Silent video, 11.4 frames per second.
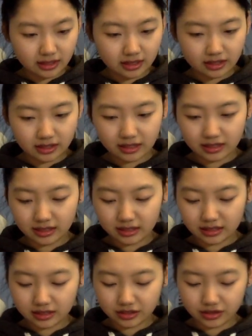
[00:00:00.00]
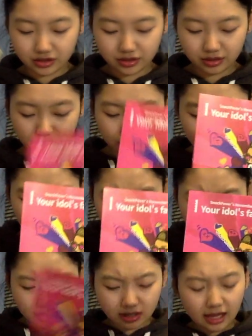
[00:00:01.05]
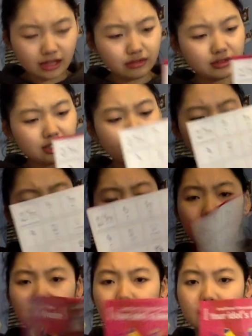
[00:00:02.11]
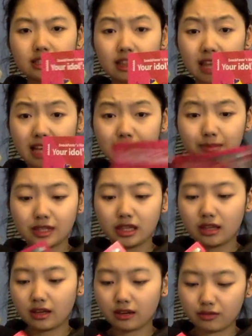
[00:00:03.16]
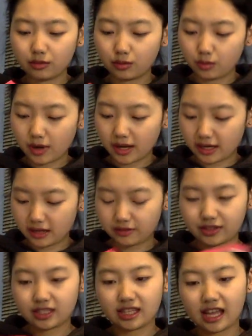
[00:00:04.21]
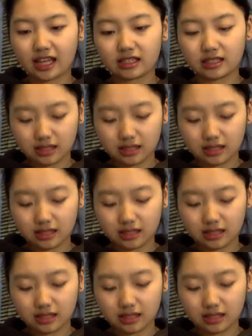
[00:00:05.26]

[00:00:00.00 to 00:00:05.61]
And then they teach you, I don't think I got this last month of what kind of snacks